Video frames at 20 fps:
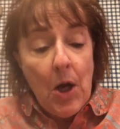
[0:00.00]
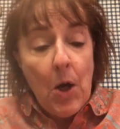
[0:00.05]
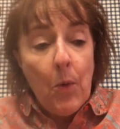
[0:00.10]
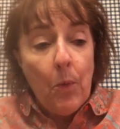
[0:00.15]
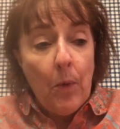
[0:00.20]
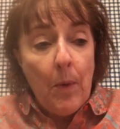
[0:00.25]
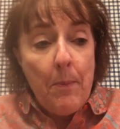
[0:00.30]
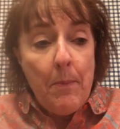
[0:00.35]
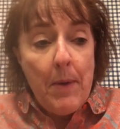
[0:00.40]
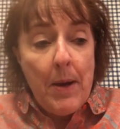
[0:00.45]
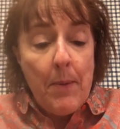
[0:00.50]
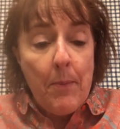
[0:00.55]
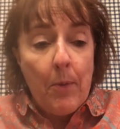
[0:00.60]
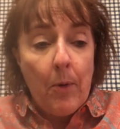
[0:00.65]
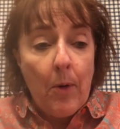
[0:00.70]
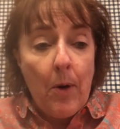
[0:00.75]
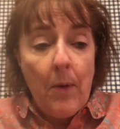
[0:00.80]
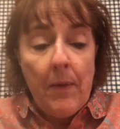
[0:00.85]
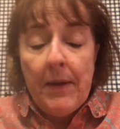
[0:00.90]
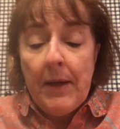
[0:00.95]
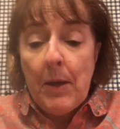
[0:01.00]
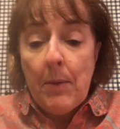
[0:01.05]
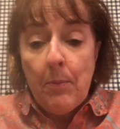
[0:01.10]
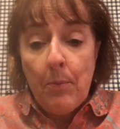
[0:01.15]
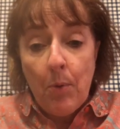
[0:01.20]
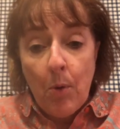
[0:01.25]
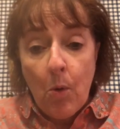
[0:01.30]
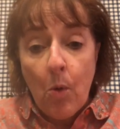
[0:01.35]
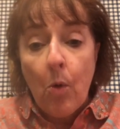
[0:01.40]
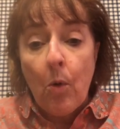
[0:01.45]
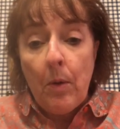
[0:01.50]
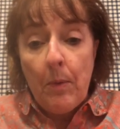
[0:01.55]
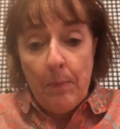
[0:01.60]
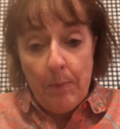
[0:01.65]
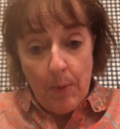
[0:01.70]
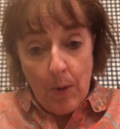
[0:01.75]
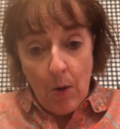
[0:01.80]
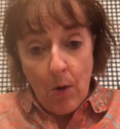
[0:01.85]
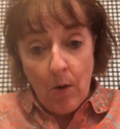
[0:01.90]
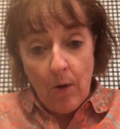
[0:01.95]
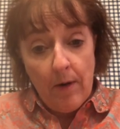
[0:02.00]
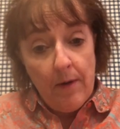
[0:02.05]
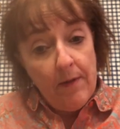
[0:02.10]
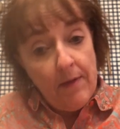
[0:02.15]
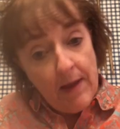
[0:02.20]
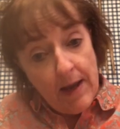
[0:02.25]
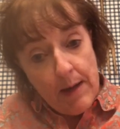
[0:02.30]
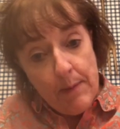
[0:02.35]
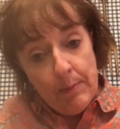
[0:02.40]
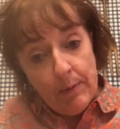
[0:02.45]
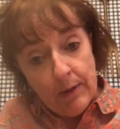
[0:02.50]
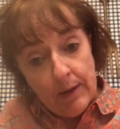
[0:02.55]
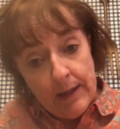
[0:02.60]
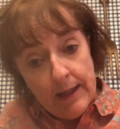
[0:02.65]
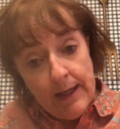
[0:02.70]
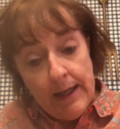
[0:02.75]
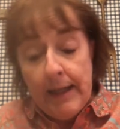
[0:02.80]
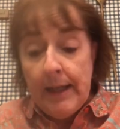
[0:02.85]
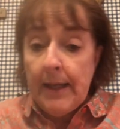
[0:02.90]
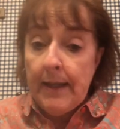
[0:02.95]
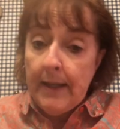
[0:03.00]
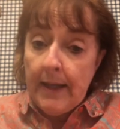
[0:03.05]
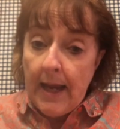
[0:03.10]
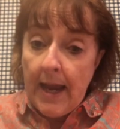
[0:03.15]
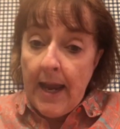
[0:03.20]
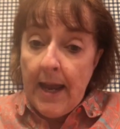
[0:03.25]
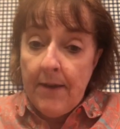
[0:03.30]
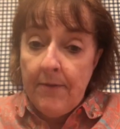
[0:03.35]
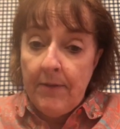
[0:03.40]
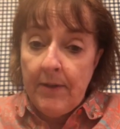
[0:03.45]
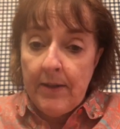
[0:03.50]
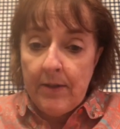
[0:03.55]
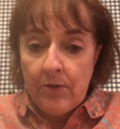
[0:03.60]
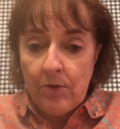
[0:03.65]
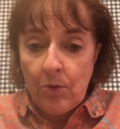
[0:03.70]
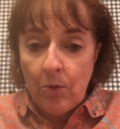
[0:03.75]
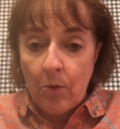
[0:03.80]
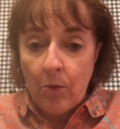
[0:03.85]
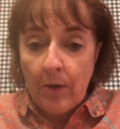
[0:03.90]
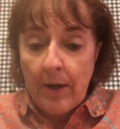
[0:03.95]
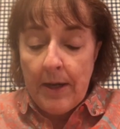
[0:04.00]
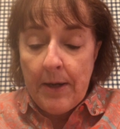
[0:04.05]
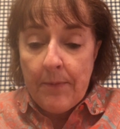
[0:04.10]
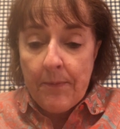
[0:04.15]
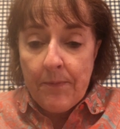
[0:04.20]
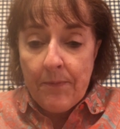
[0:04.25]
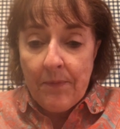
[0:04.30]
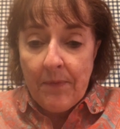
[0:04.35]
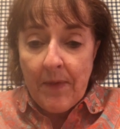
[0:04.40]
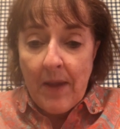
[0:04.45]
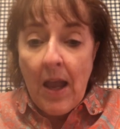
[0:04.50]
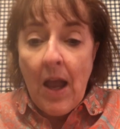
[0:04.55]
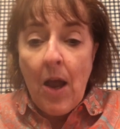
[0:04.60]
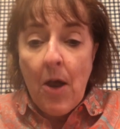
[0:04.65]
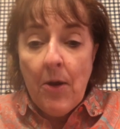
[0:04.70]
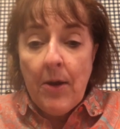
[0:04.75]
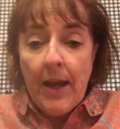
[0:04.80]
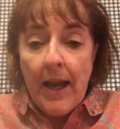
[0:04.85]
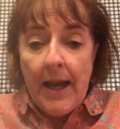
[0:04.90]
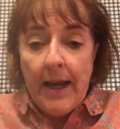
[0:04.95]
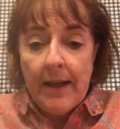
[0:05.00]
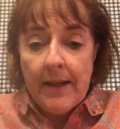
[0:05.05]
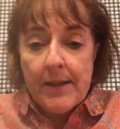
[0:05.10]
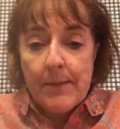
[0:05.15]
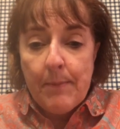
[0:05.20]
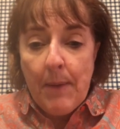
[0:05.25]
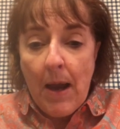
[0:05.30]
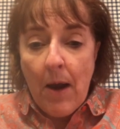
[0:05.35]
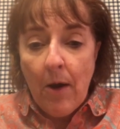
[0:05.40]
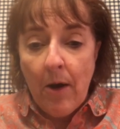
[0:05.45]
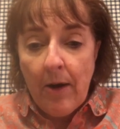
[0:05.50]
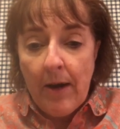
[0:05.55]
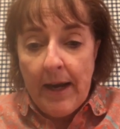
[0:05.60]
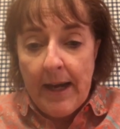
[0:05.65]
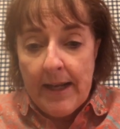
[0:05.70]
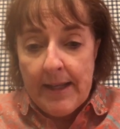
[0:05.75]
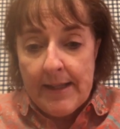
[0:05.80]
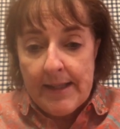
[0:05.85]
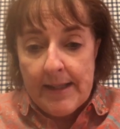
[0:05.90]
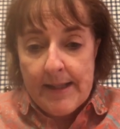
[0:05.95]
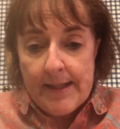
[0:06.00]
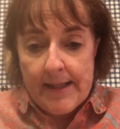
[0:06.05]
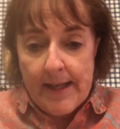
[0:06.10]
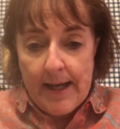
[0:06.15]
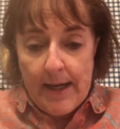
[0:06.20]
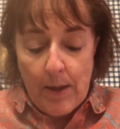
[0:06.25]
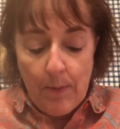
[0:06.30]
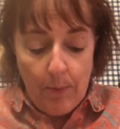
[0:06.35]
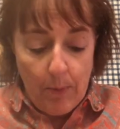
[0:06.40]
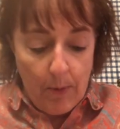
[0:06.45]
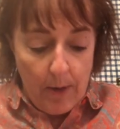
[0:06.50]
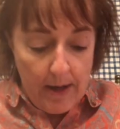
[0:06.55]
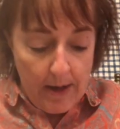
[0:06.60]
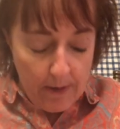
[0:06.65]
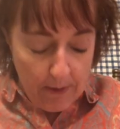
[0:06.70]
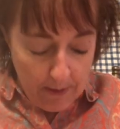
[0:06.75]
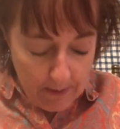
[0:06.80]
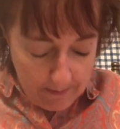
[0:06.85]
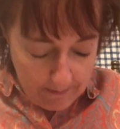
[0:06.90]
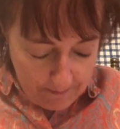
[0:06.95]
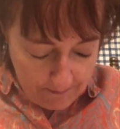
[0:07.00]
Remember the important part they played in the Advent story. Okay, let's bow our heads and say a prayer.